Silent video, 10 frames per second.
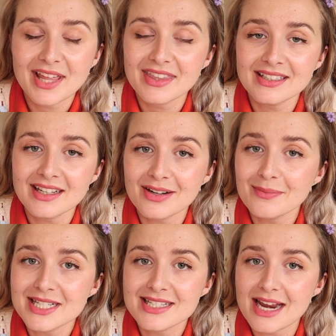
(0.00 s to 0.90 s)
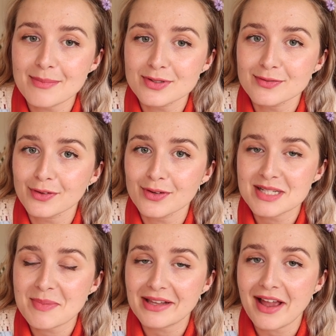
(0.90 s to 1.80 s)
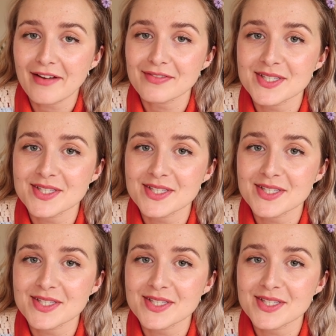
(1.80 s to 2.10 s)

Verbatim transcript: they're gonna be staples for the rest of my life.